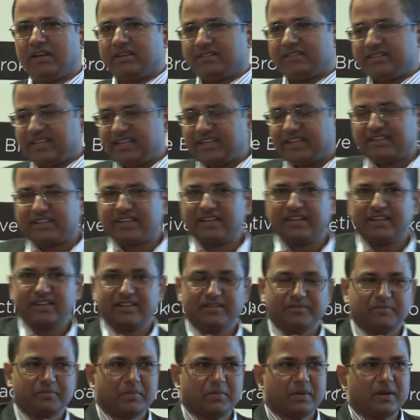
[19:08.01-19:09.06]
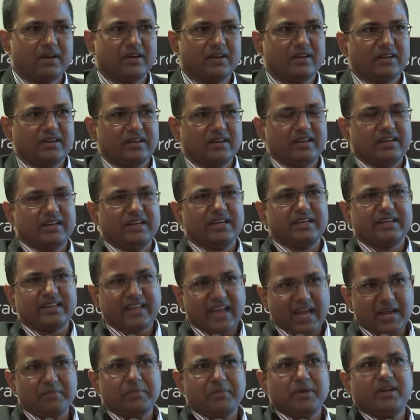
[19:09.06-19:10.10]
See, it
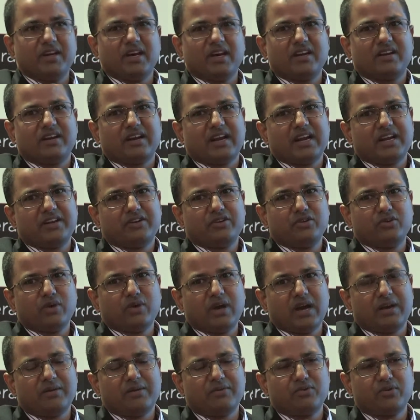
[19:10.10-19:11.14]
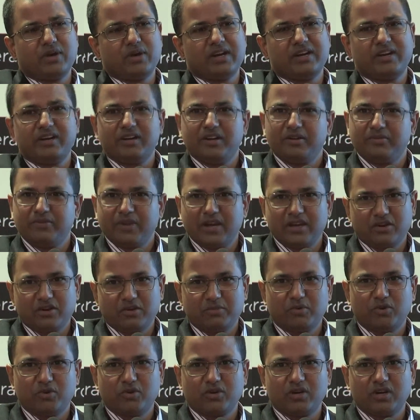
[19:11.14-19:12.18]
can be done, right? You have to identify your
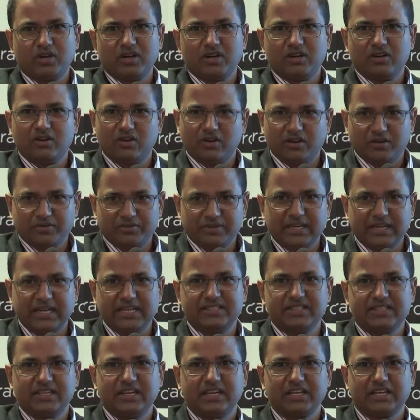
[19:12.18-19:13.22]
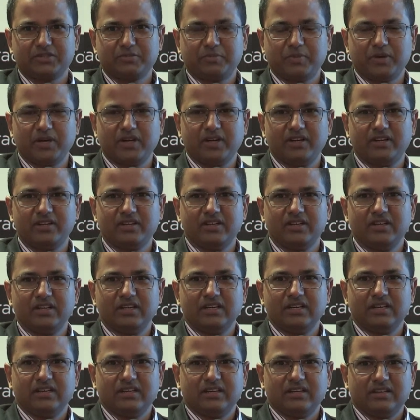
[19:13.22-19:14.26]
broker or a financial expert,
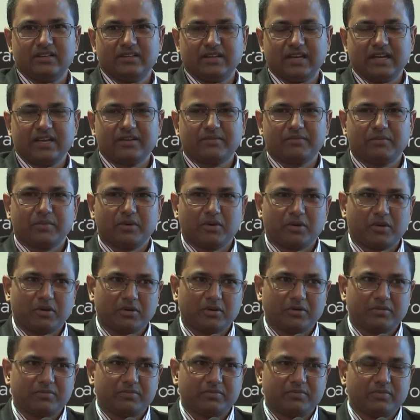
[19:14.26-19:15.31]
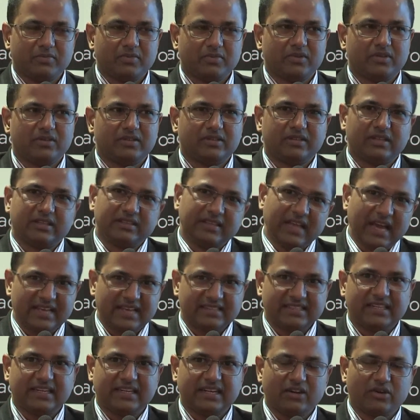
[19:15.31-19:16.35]
right? The
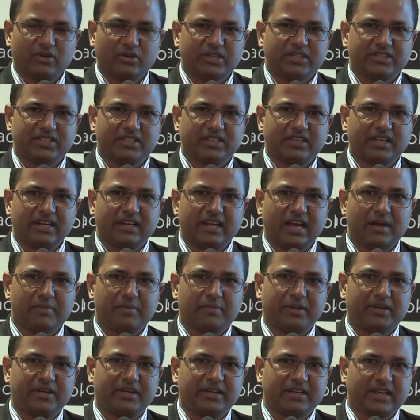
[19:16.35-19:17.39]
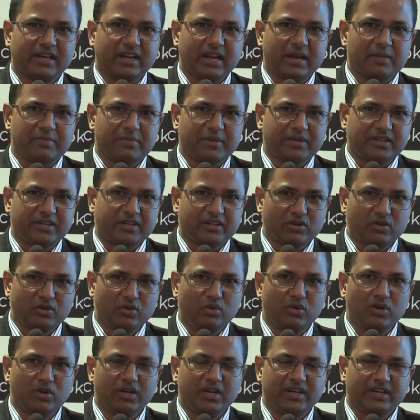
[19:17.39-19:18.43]
asset allocation can happen. It can happen in
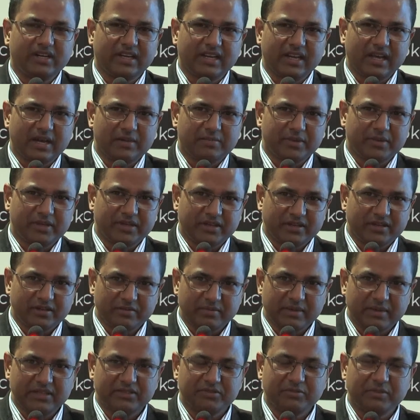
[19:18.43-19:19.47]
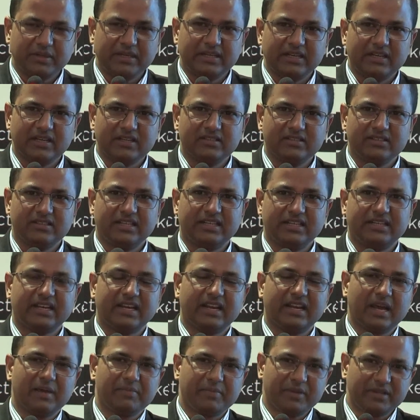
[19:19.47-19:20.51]
gold, it can happen in base metals, it
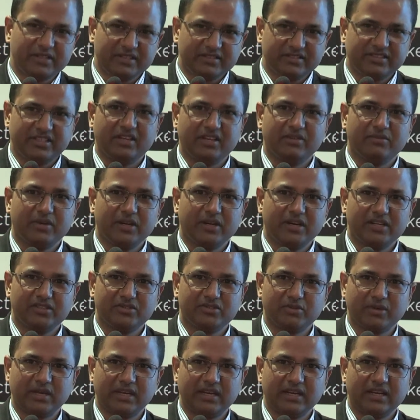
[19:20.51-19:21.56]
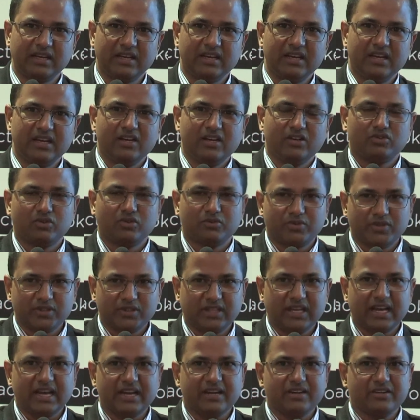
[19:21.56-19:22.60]
can happen in silver as well. So for
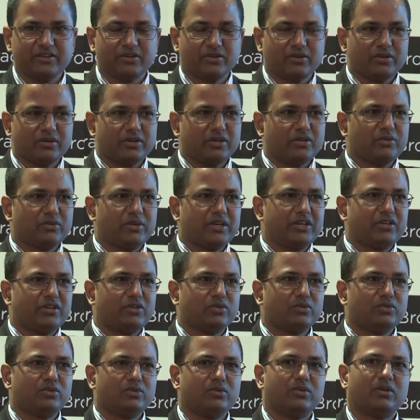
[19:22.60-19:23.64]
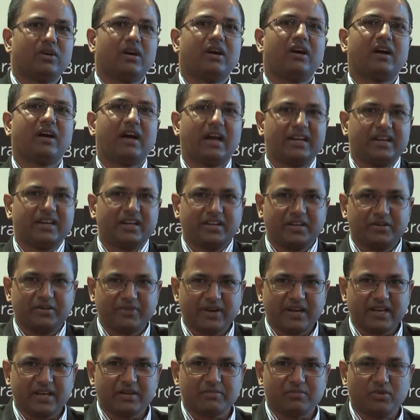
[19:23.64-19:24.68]
that, you need to
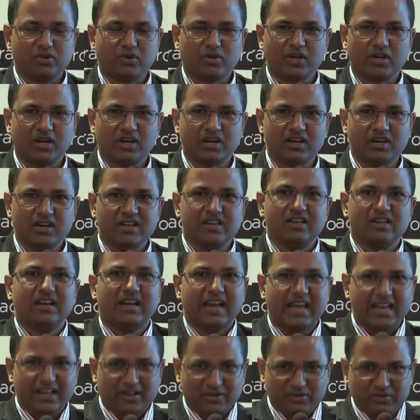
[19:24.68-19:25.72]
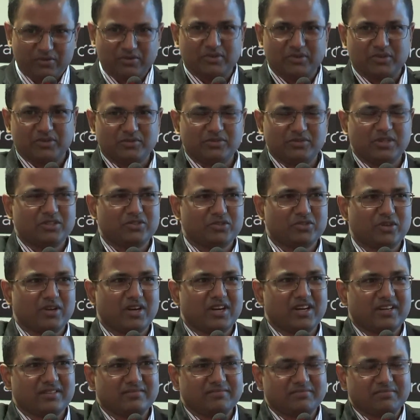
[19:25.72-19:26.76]
identify a broker. Like just
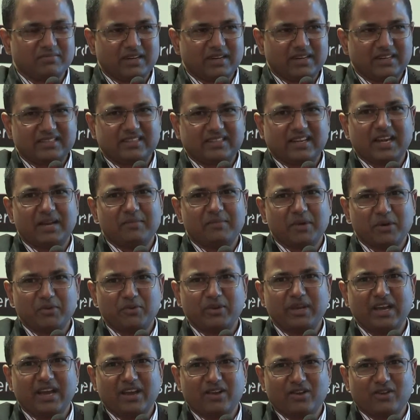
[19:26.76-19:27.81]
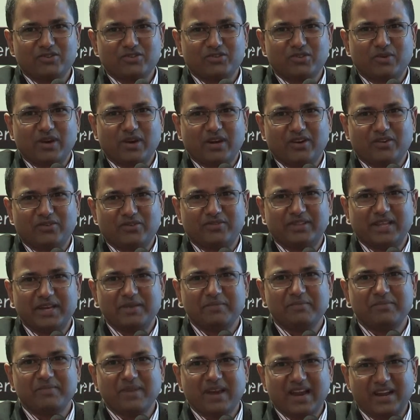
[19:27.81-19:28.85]
a disclaimer, we are also one of
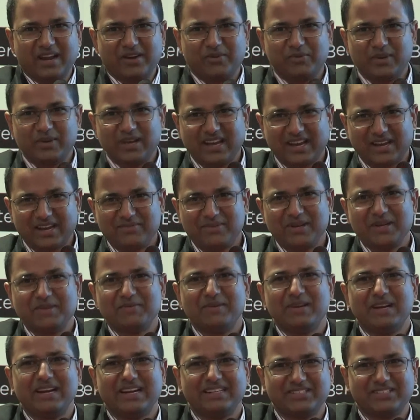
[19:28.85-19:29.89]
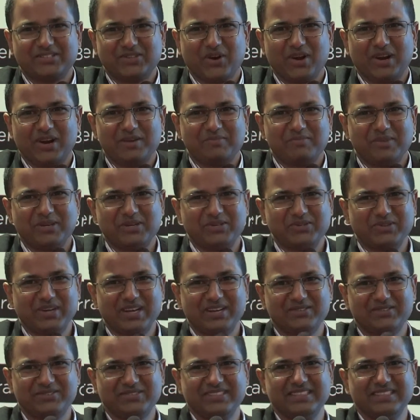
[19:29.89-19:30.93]
them, and we are available at stall number
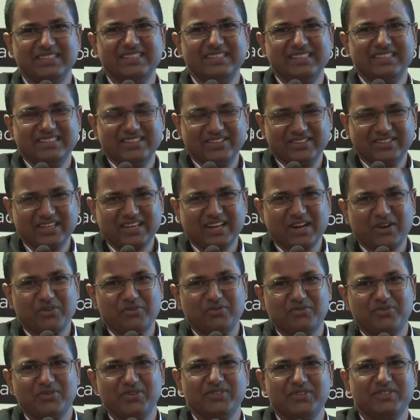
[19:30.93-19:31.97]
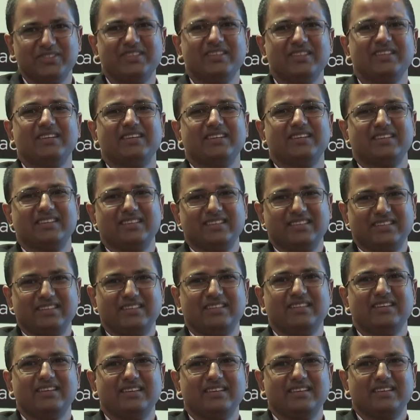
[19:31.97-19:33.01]
12 on the ground floor.
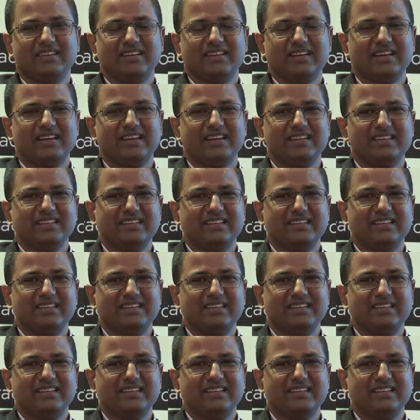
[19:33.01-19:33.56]
Yeah.